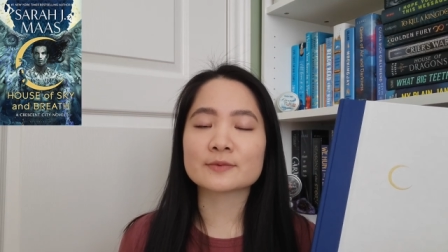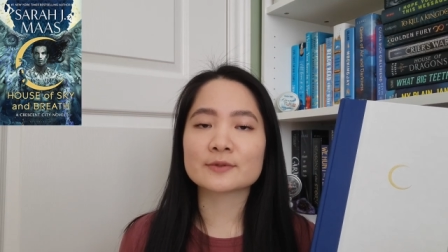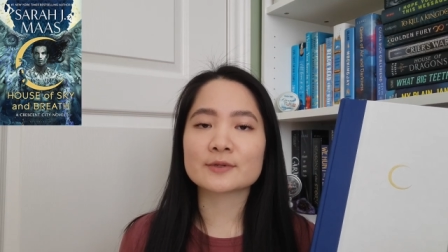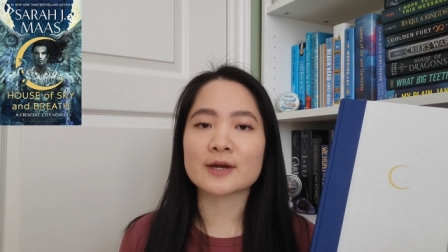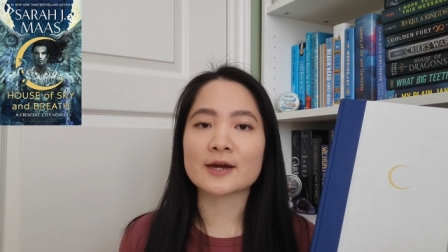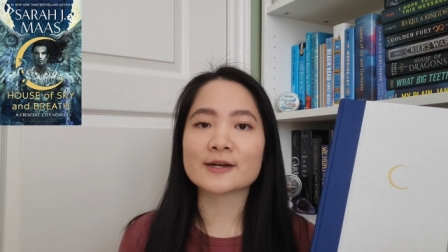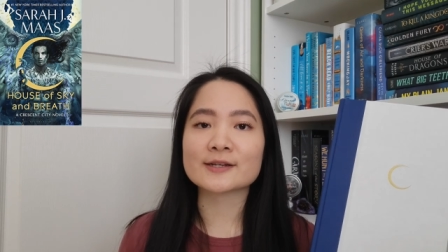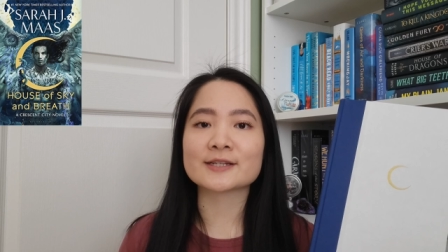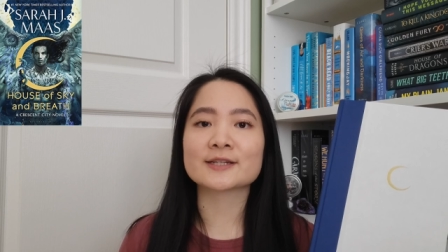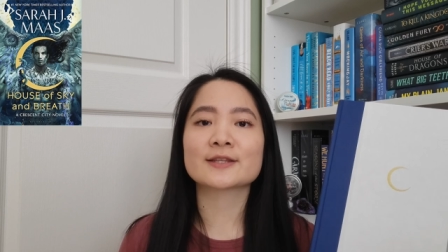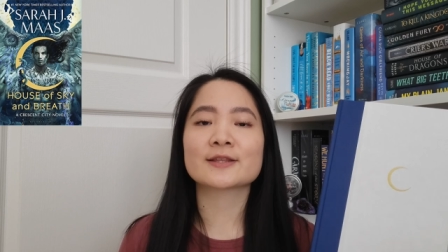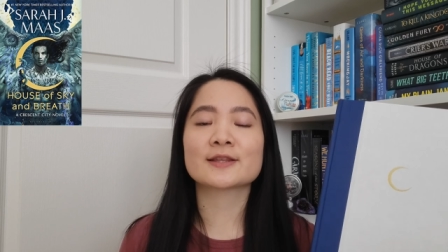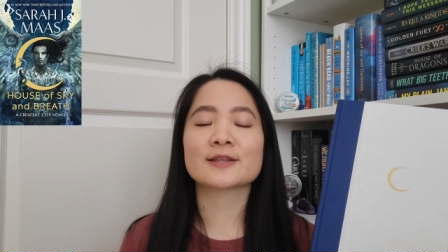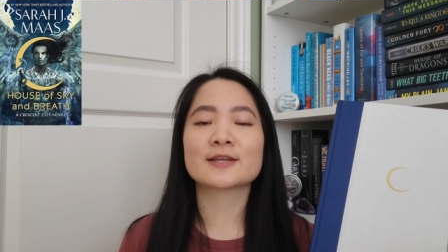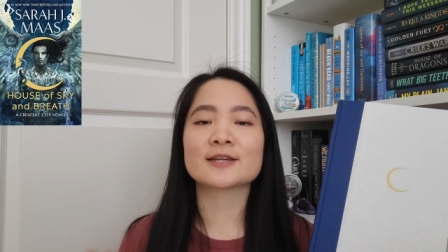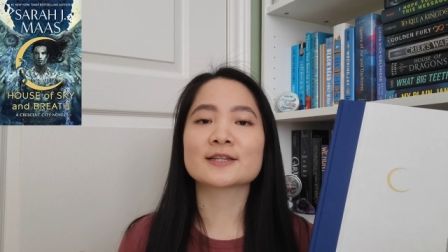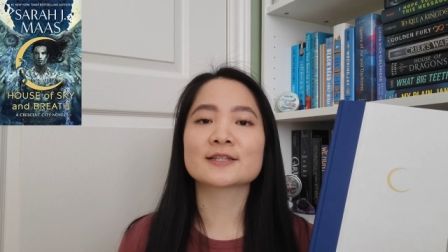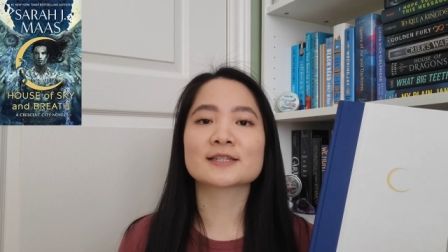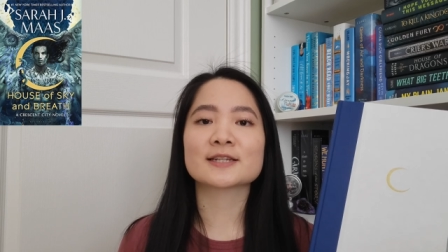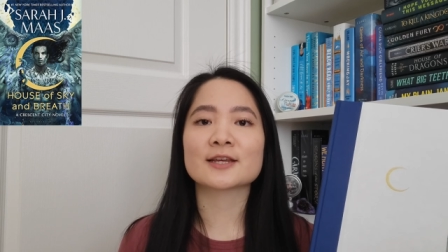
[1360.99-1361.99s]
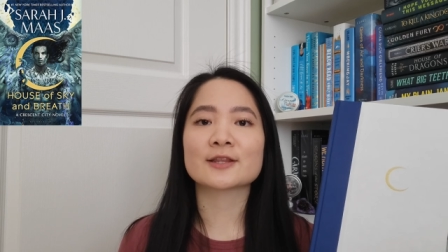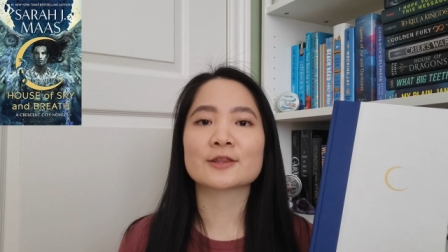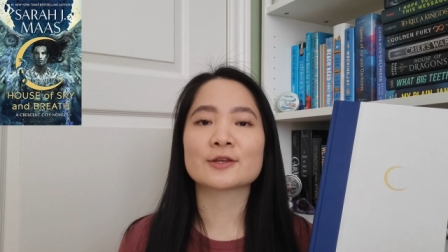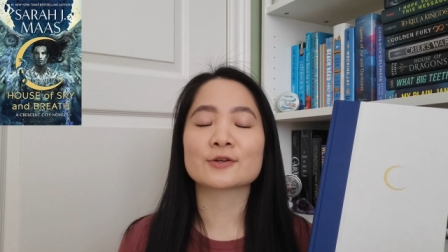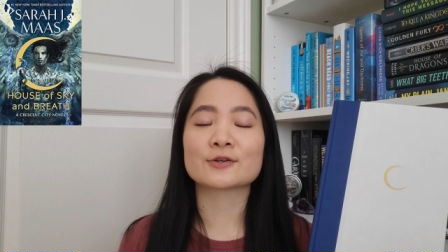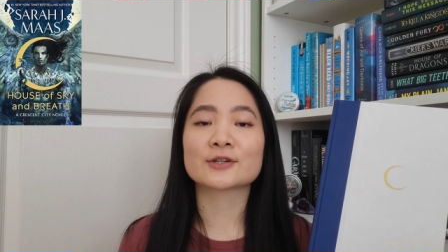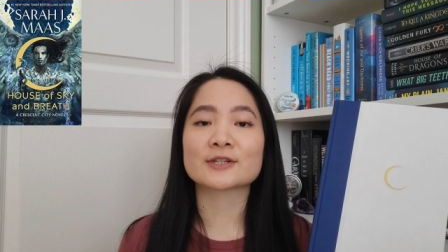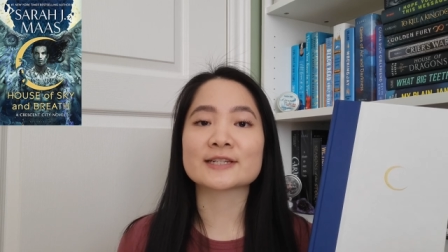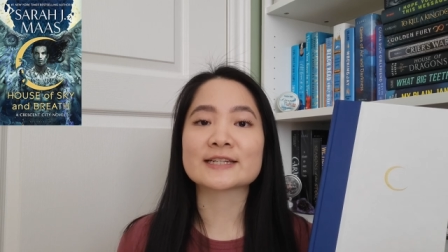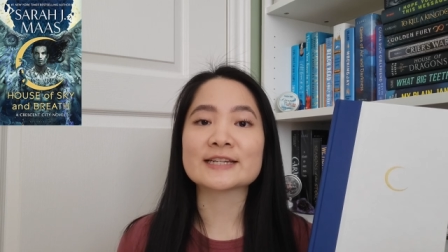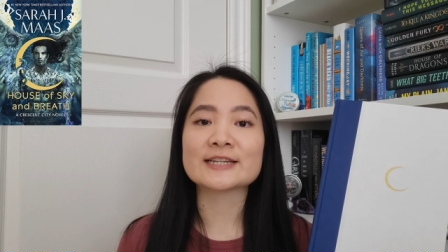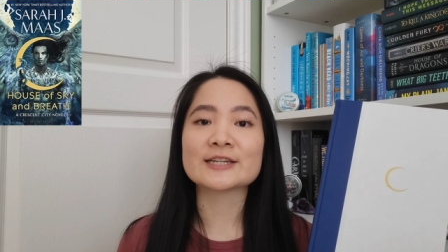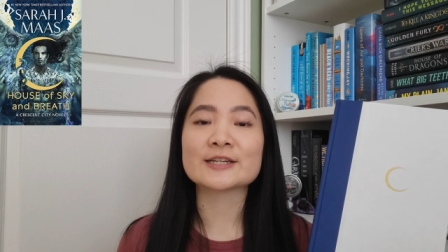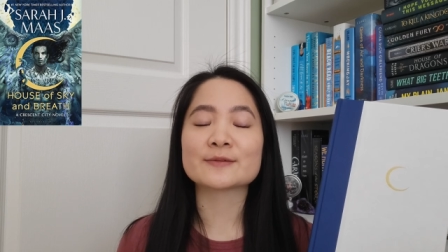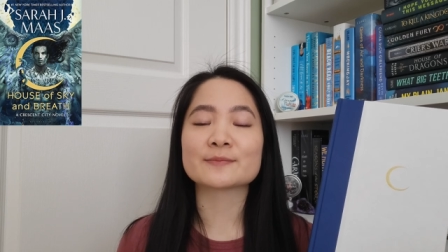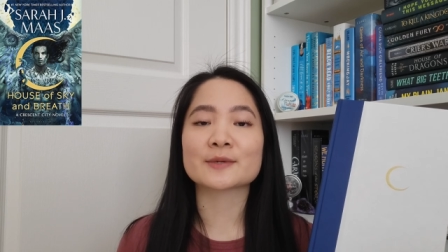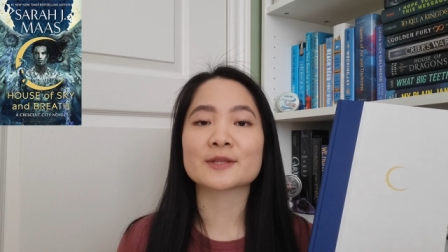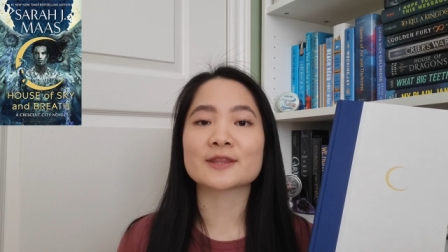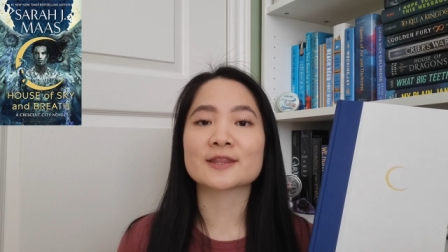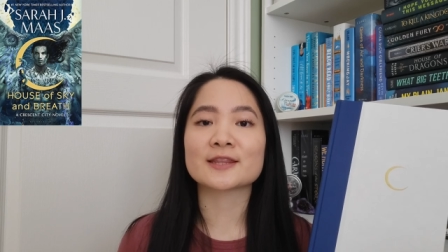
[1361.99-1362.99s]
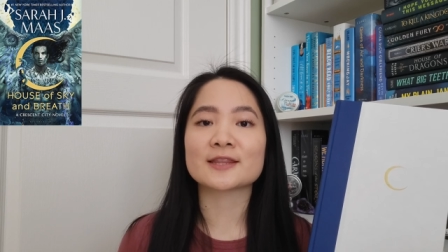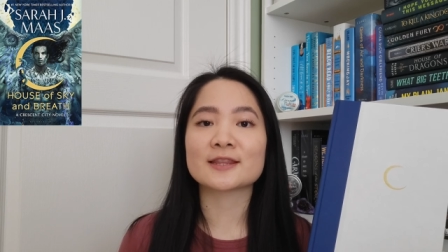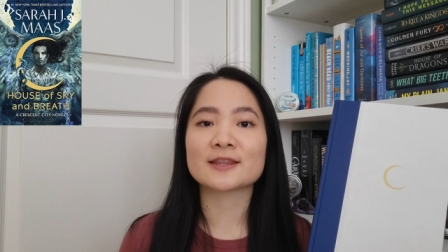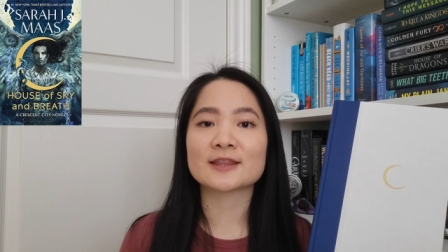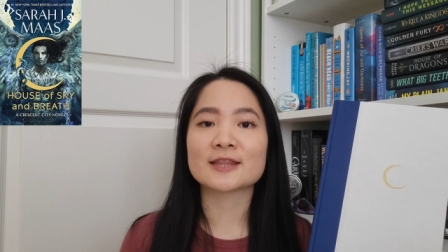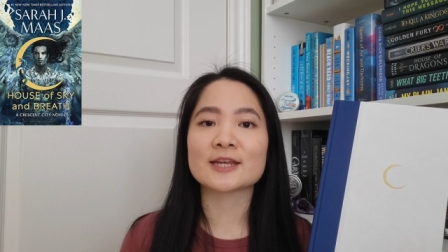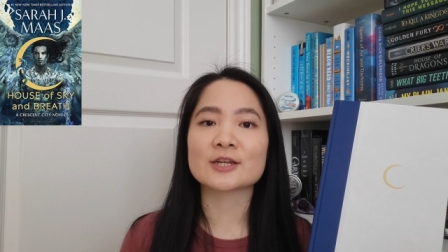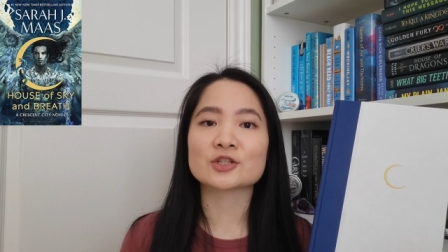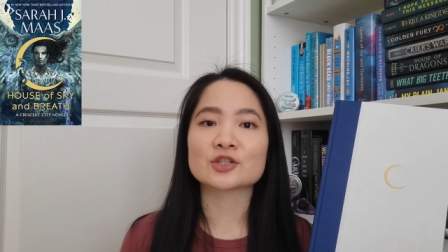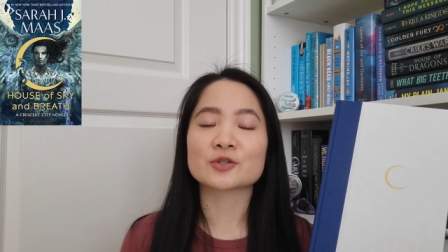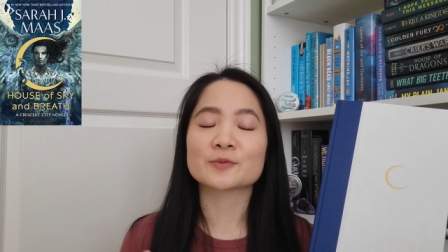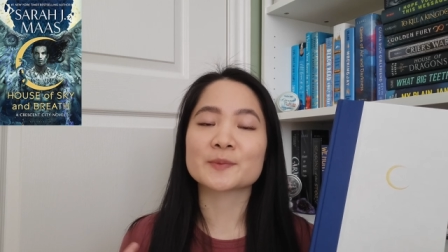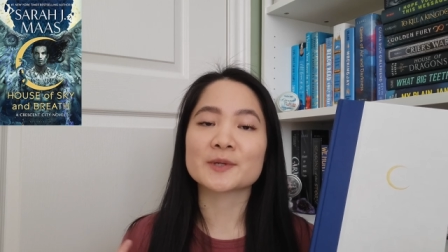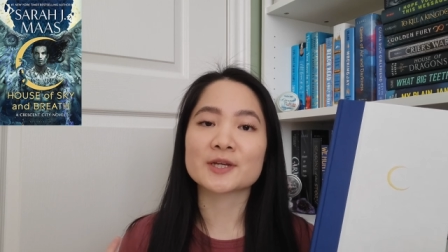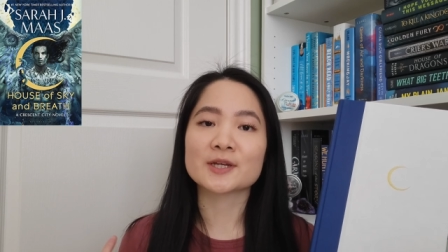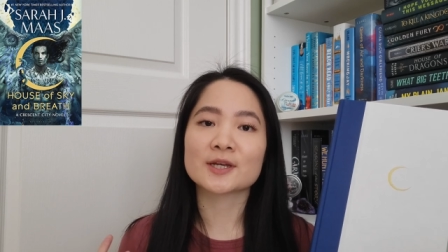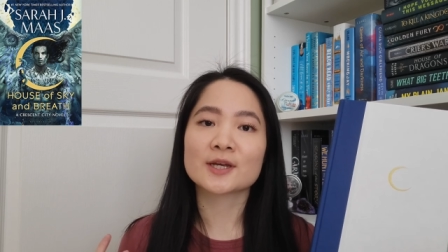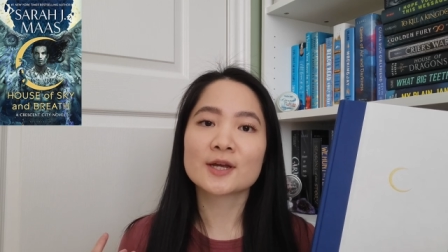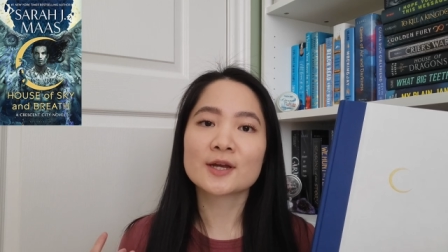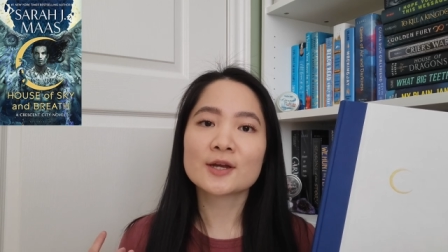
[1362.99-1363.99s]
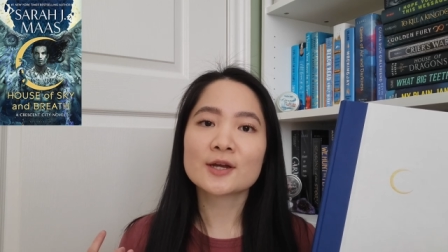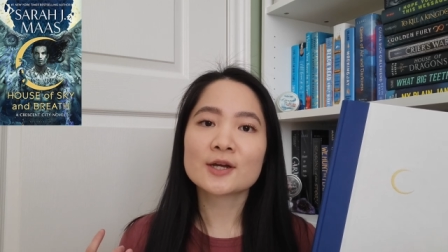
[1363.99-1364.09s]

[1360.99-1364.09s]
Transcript: Hunt thinks that they're a team and they should be